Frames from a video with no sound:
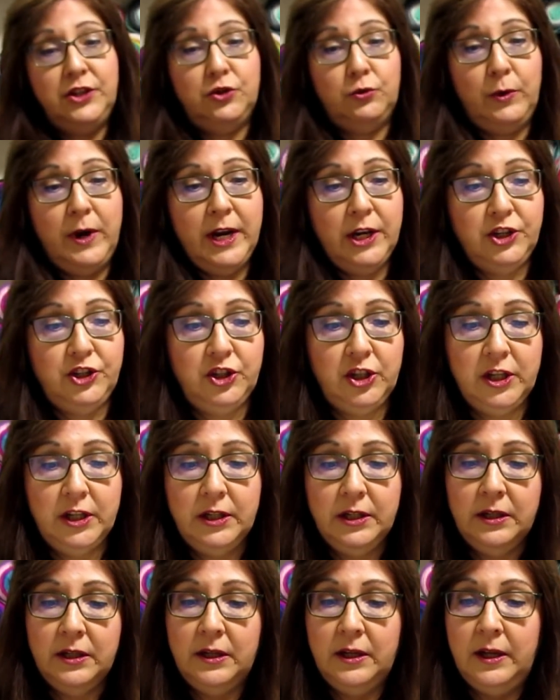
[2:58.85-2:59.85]

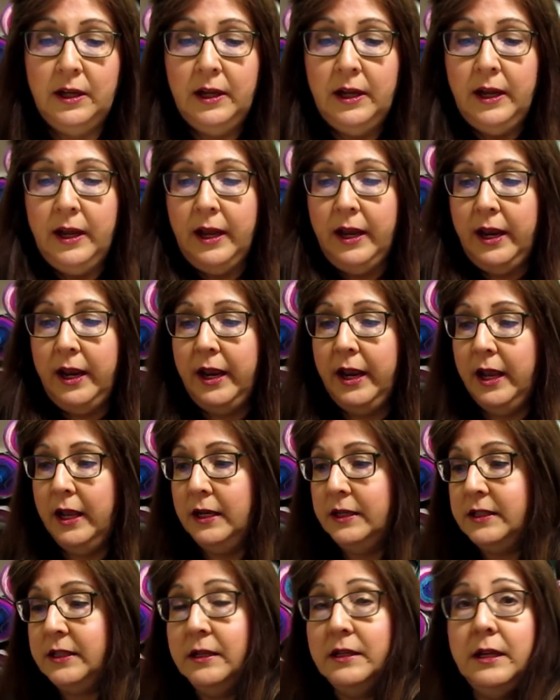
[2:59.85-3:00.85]
direction,
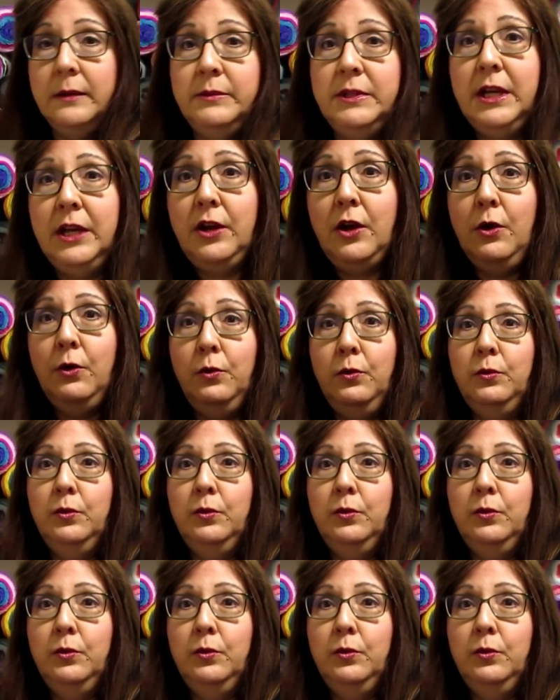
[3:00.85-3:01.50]
and sometimes I go,